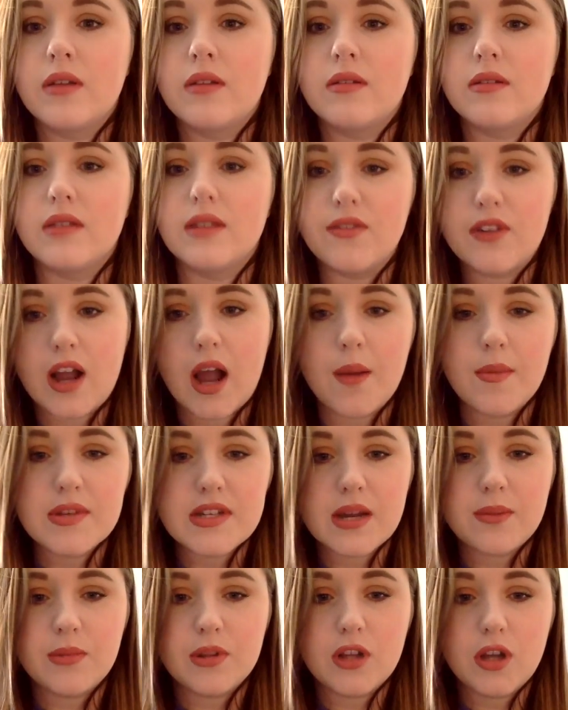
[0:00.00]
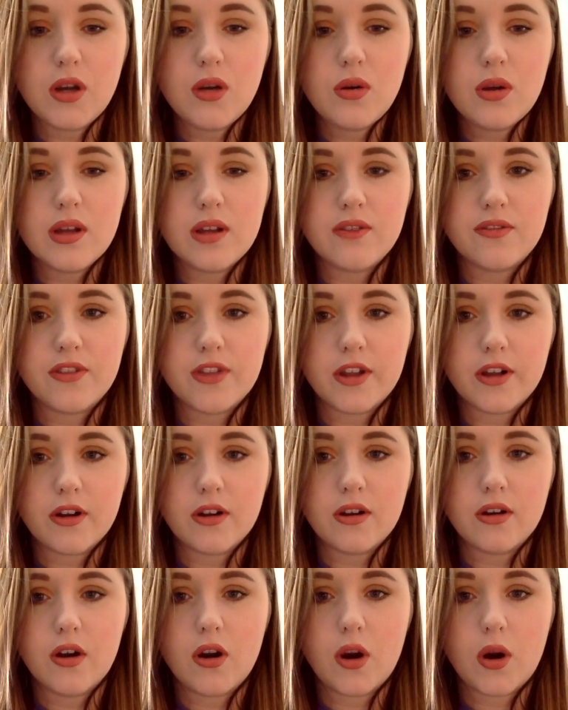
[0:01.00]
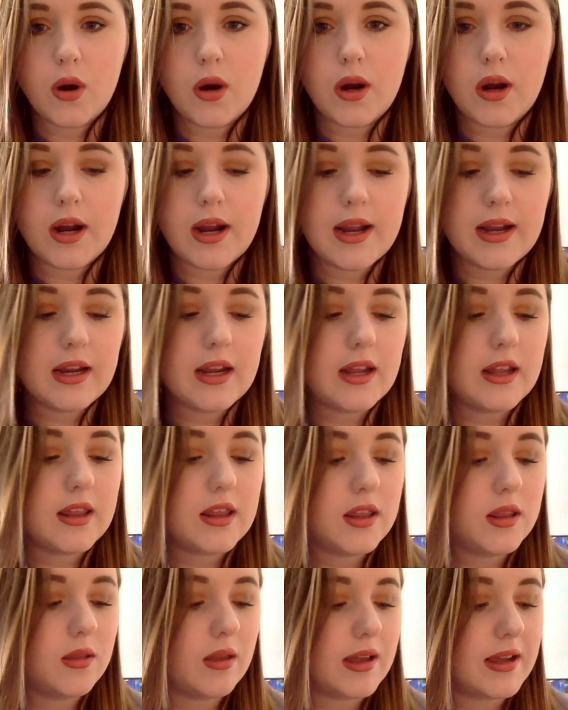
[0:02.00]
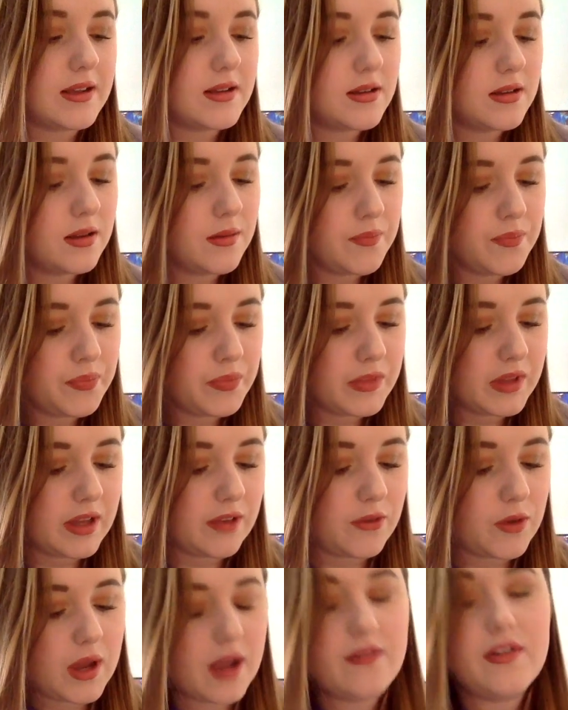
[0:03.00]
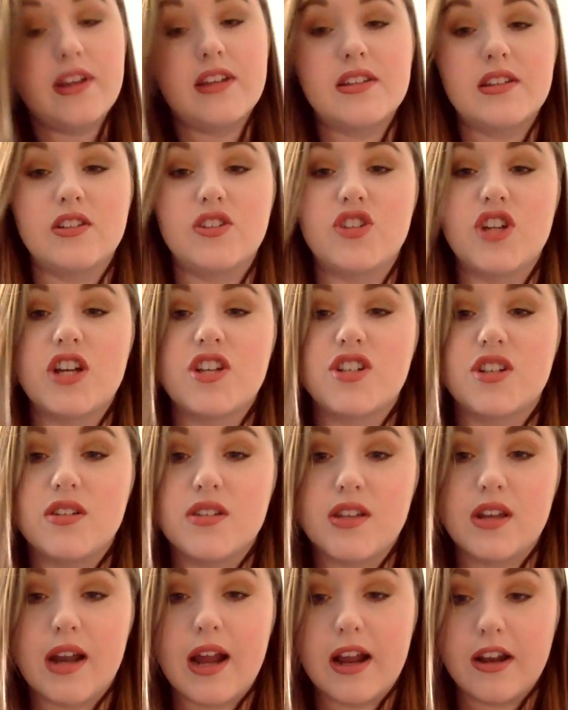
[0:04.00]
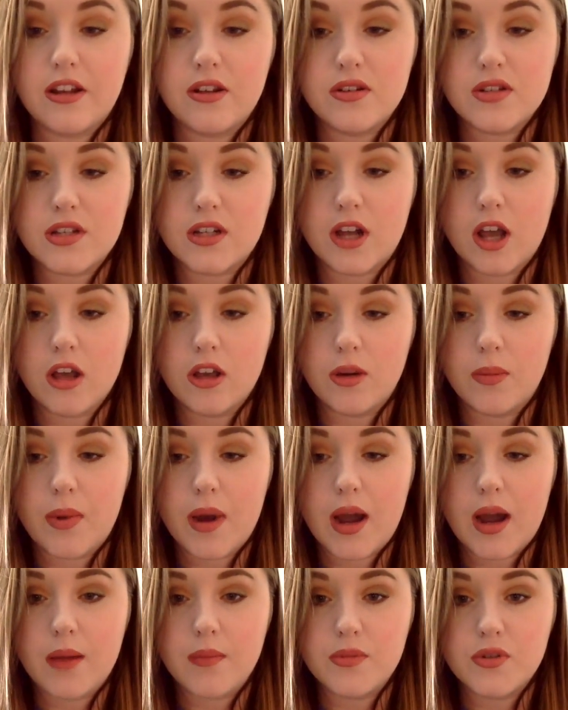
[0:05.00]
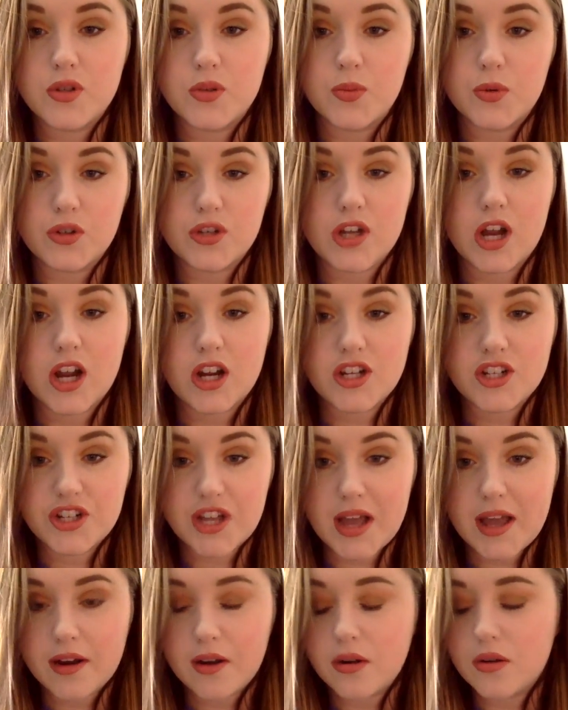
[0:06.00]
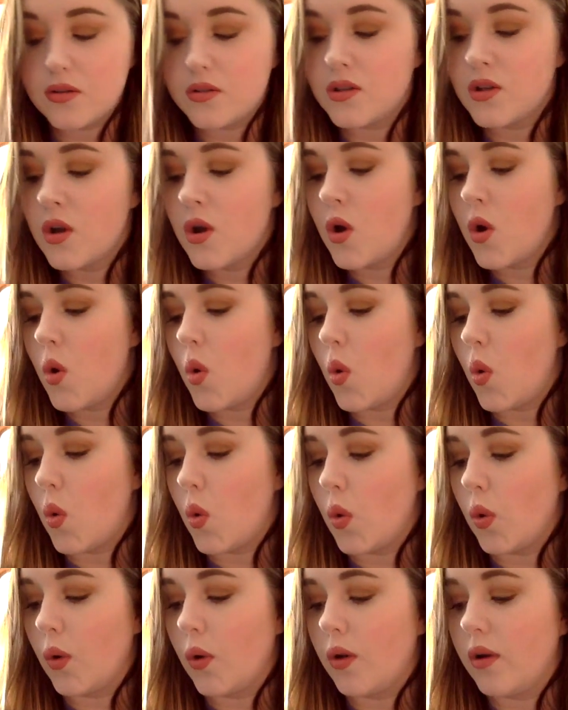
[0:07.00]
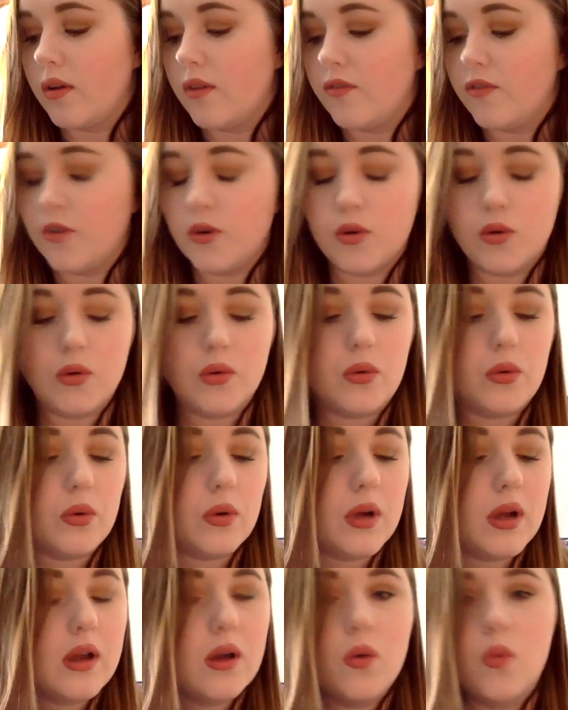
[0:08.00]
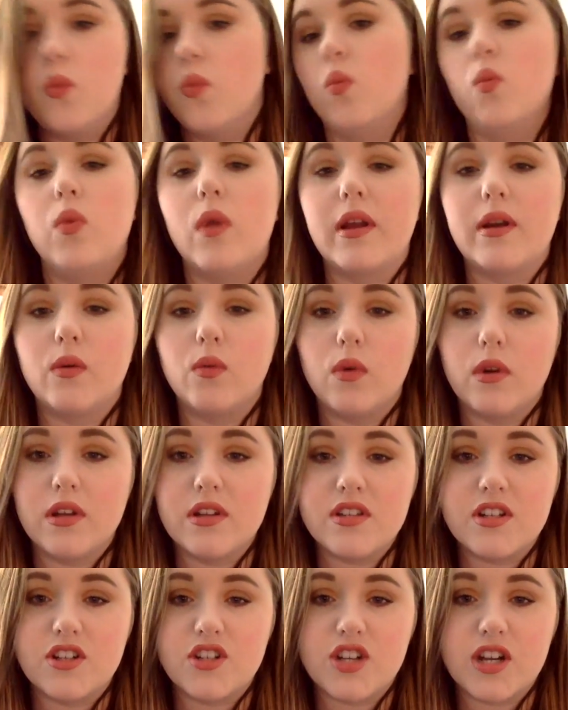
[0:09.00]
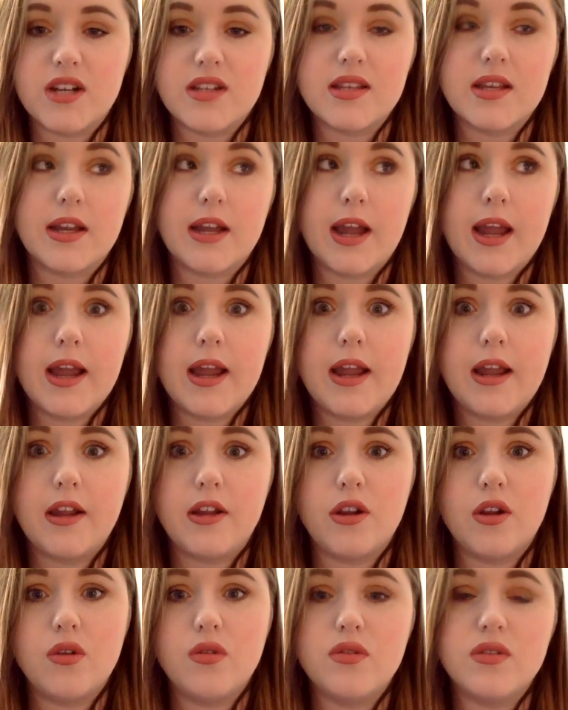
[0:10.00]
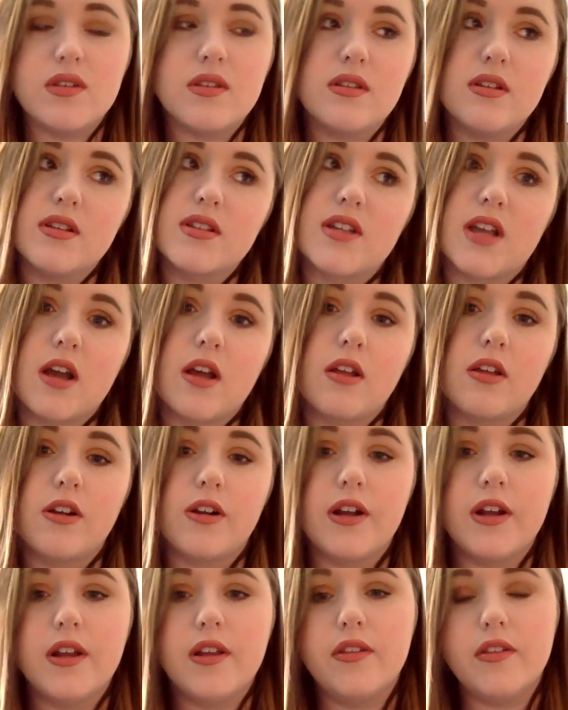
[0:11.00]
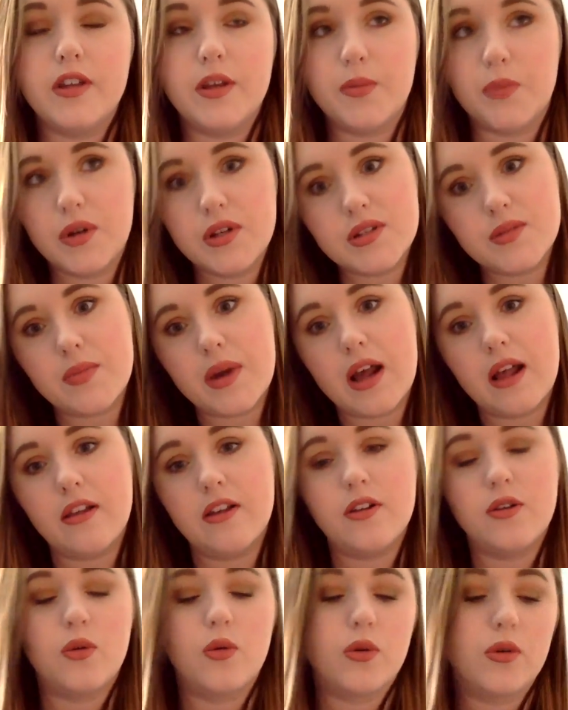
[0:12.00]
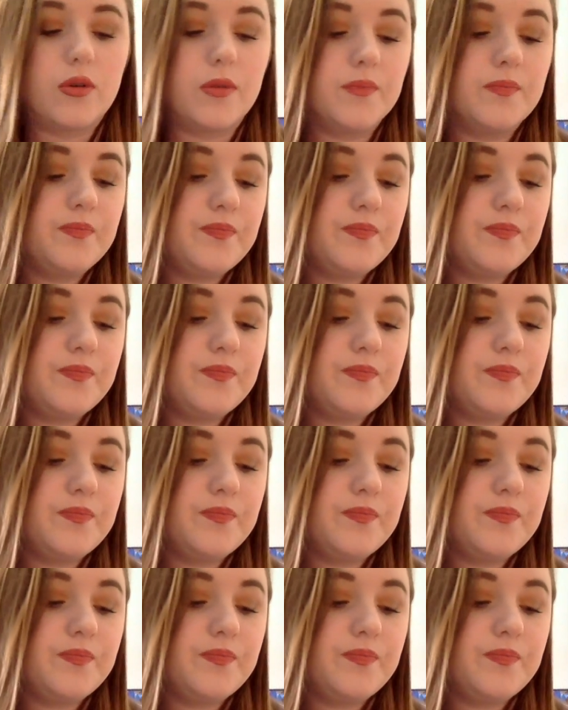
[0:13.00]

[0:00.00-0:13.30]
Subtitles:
Leave a comment down below if there are any, like, if you have any suggestions on how to use the ColourPop Super Shock shadows, or if you like want to suggest like, hey, use this color in the Prism palette, or